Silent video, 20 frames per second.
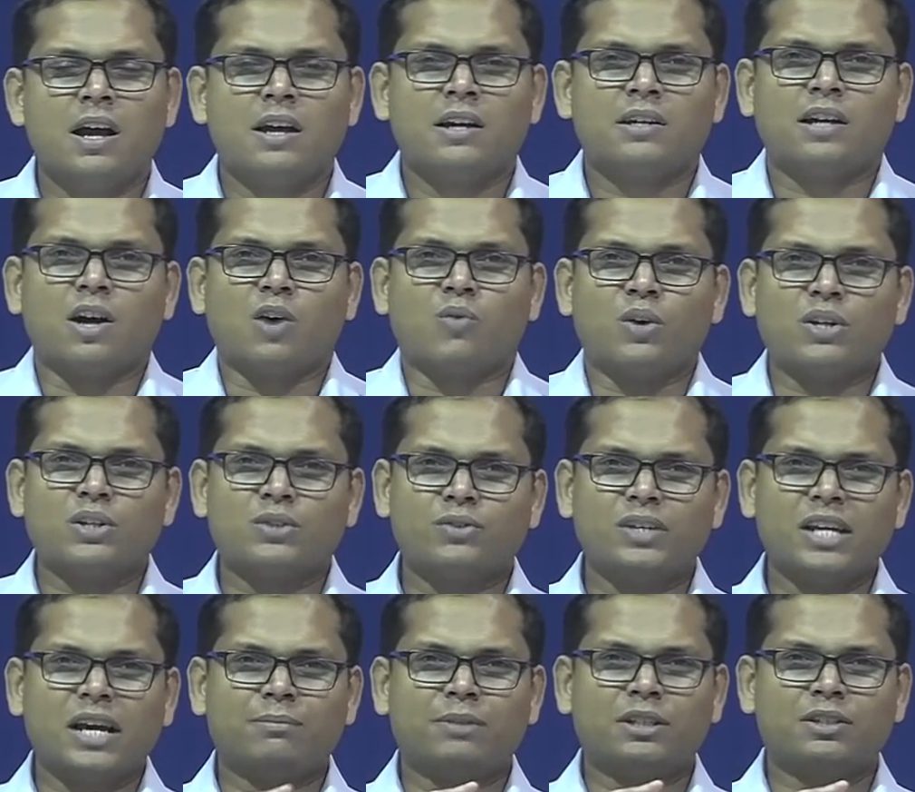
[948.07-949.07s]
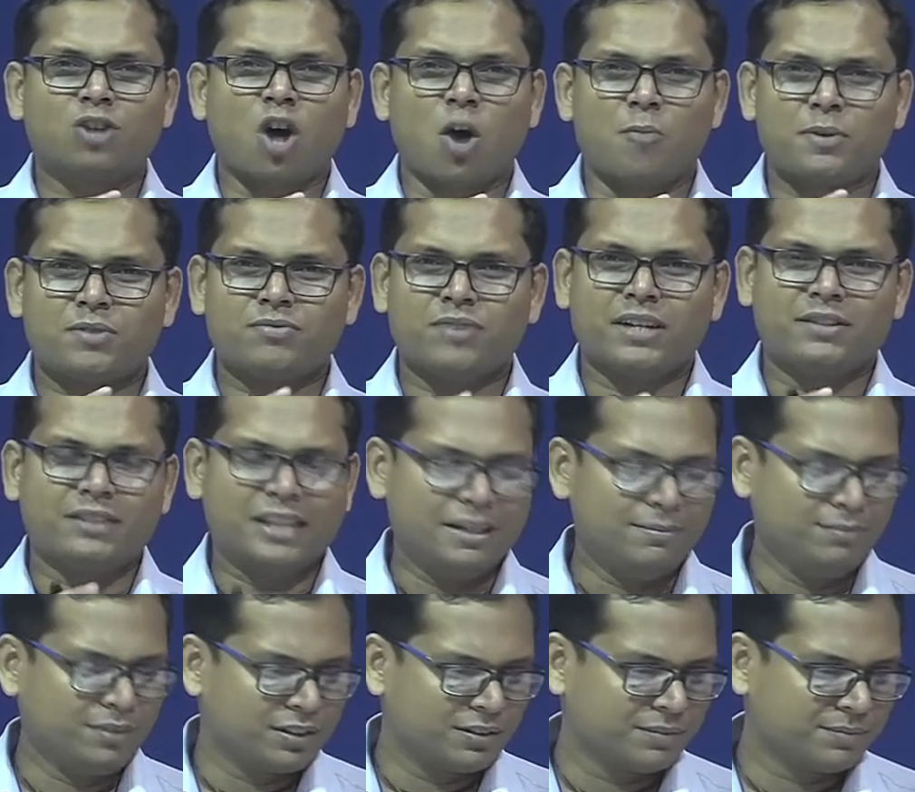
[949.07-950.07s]
Now, once we have this corpus-wide
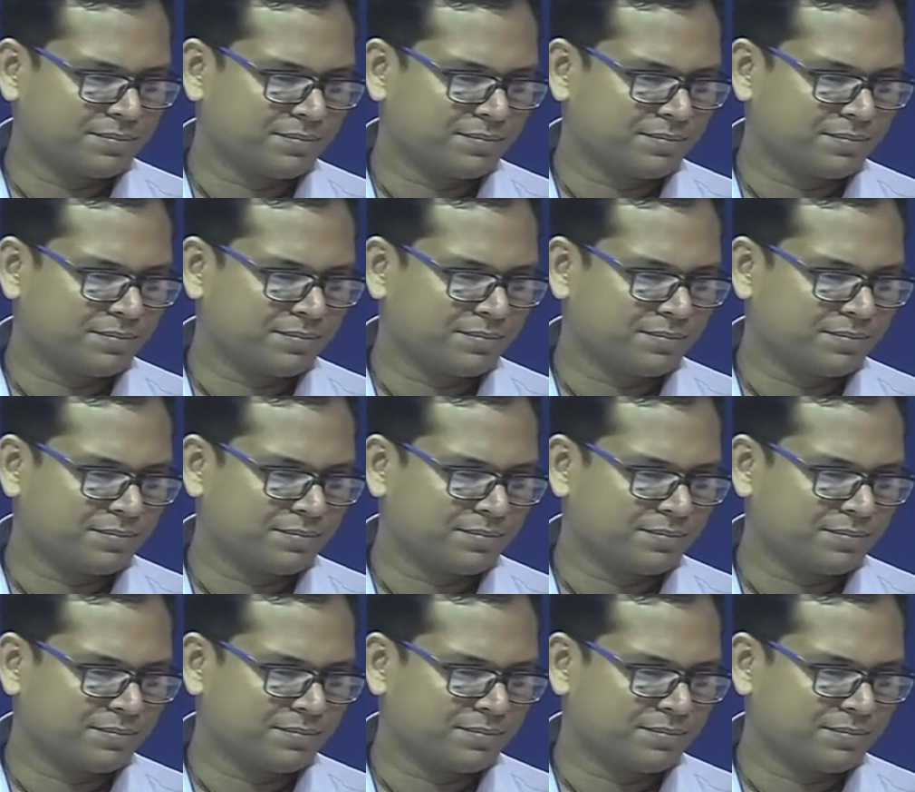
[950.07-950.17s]
themes,